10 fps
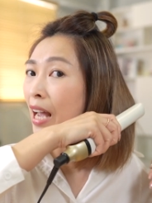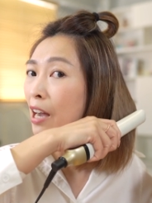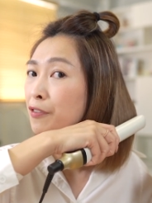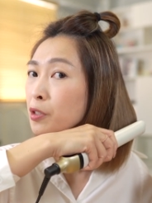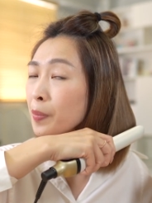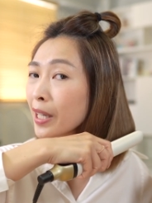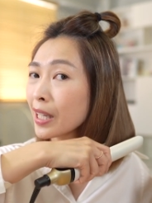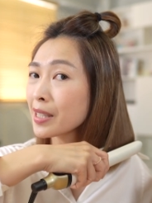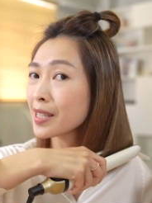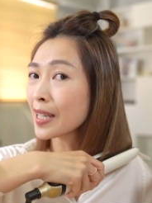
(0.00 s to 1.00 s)
have to
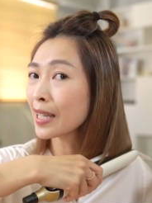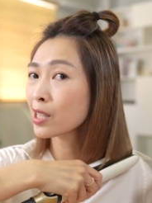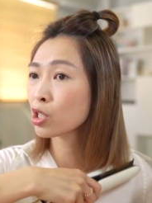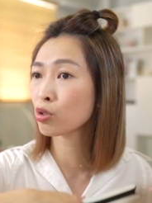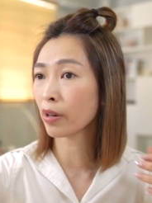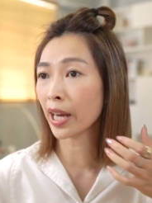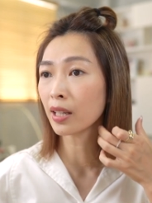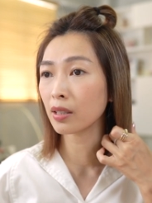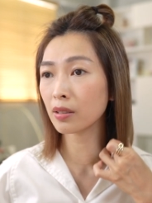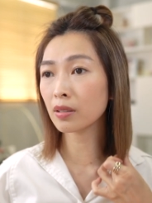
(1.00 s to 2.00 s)
be dead
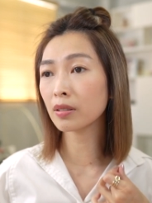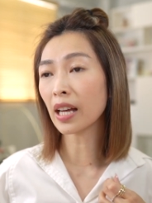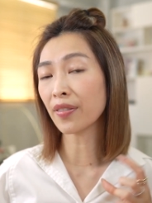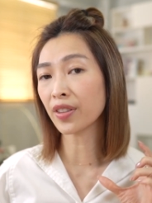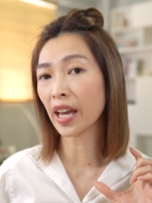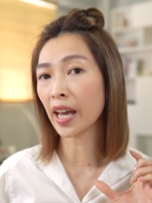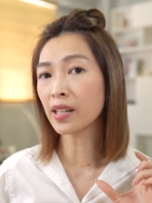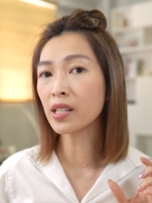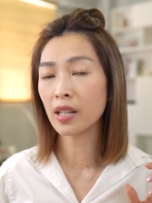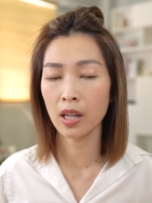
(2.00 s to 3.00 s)
straight at the
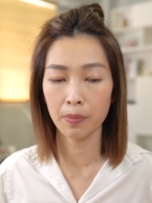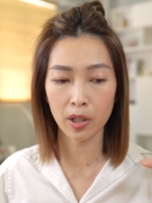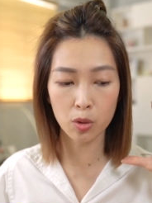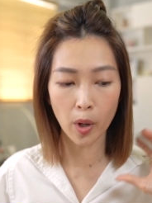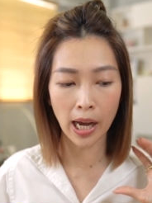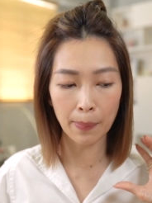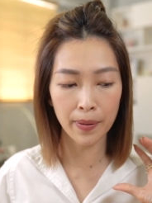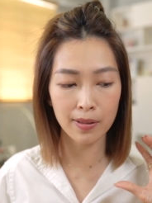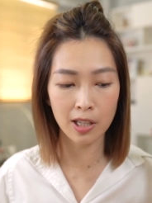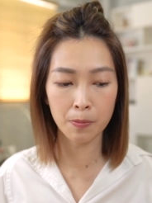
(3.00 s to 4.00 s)
end, because what
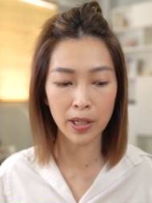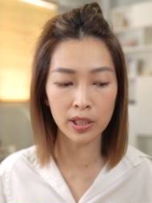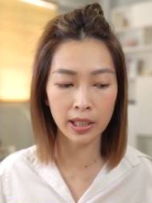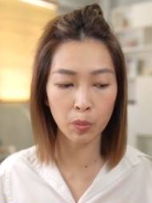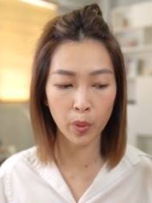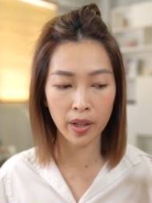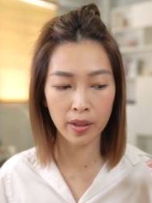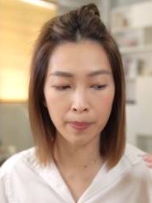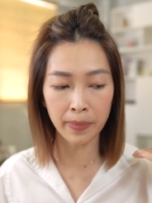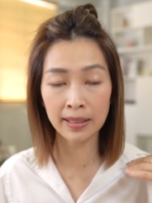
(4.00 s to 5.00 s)
happens, especially
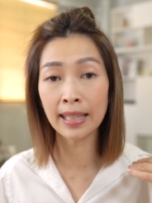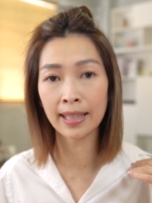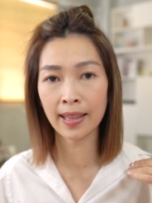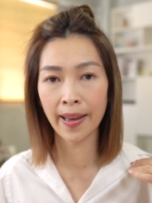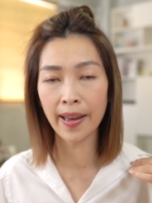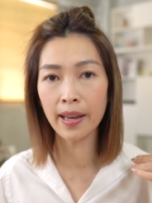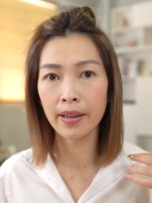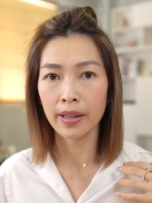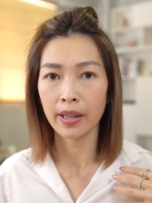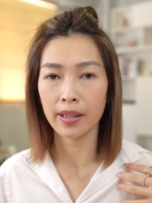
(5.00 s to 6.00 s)
with mid-length
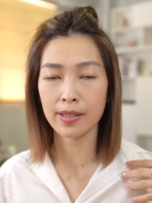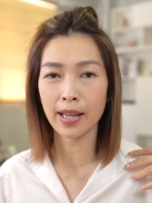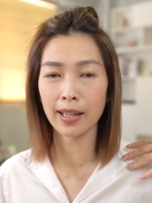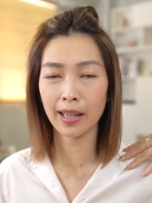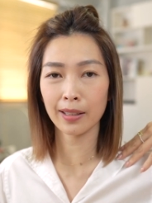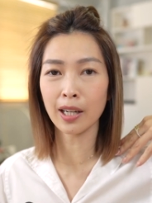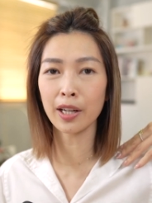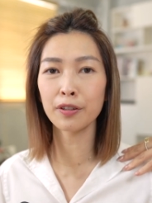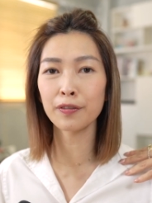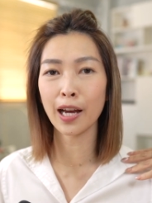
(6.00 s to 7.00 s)
hair, is that it
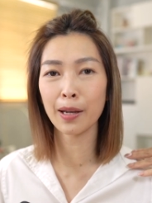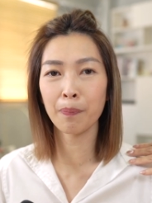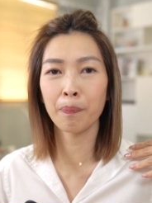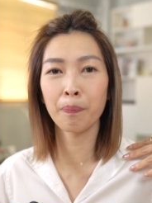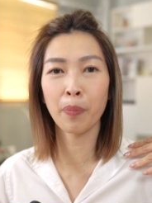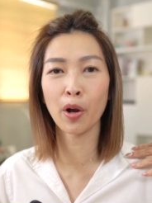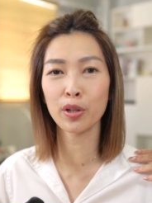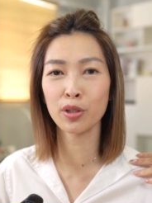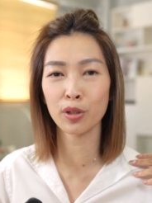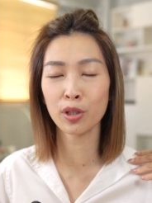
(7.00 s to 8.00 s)
kind of like
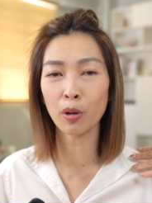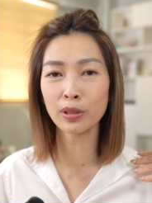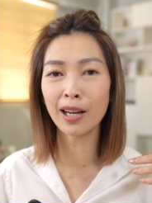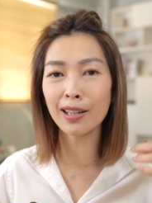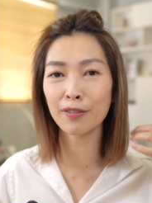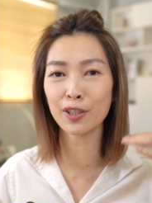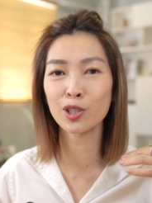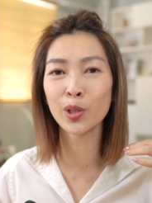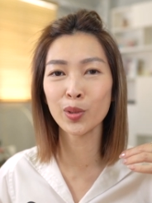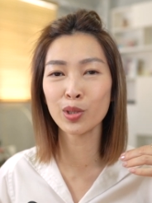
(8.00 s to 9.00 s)
pokes your shoulder if
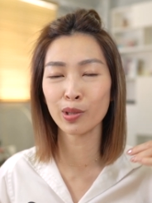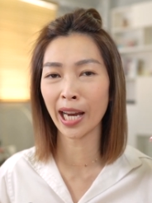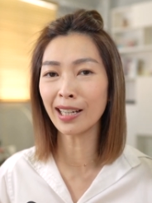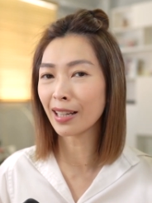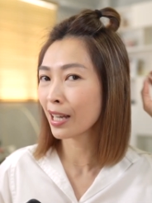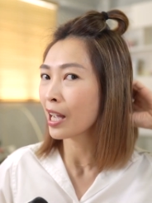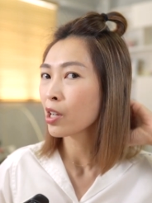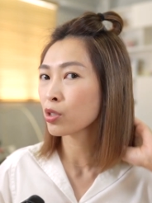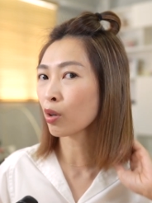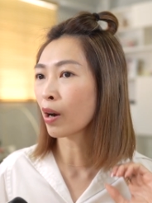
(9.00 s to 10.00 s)
it's too straight. So